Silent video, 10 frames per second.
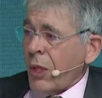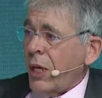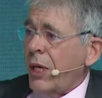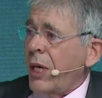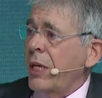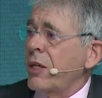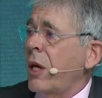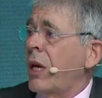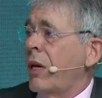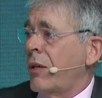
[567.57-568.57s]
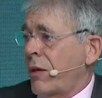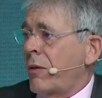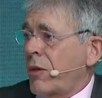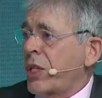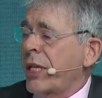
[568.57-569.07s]

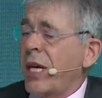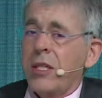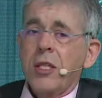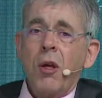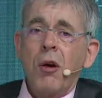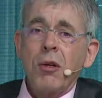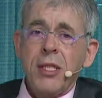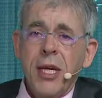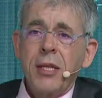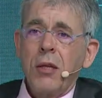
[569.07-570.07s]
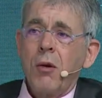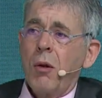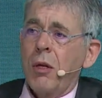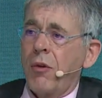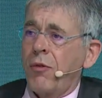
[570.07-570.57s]
China has this long-standing
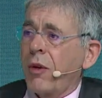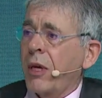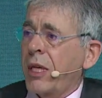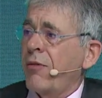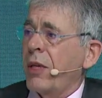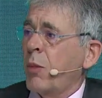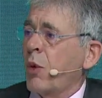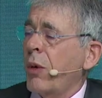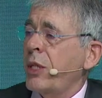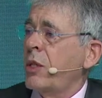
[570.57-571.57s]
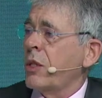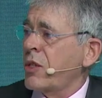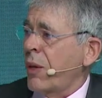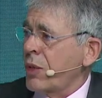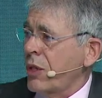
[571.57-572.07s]
goal of giving more weight to
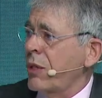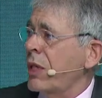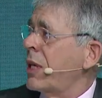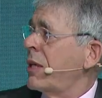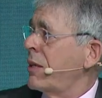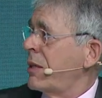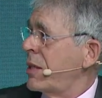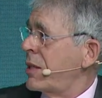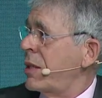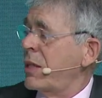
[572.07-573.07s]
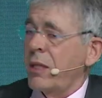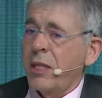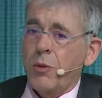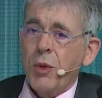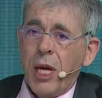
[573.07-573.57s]
consumption.
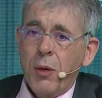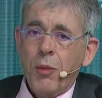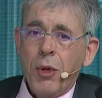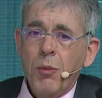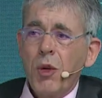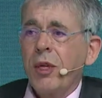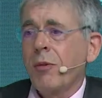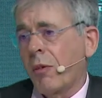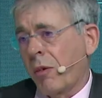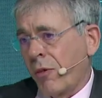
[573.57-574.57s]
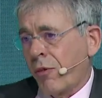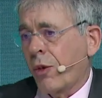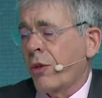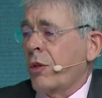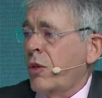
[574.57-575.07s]
This would help moving
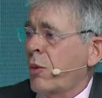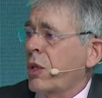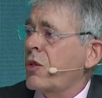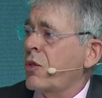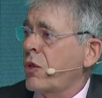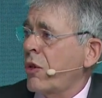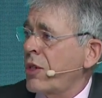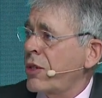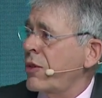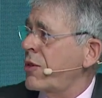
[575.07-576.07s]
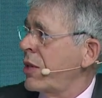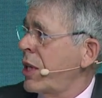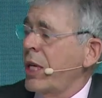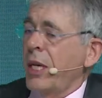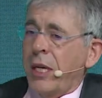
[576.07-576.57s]
further towards services
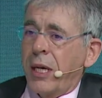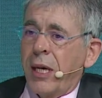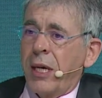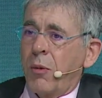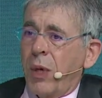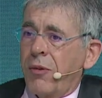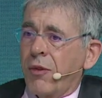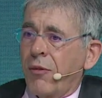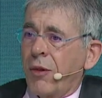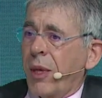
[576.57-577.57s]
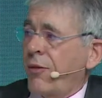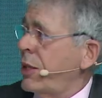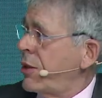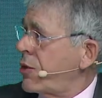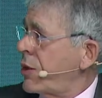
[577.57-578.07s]
and away from heavy
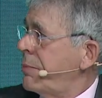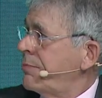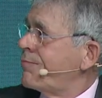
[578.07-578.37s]
industry.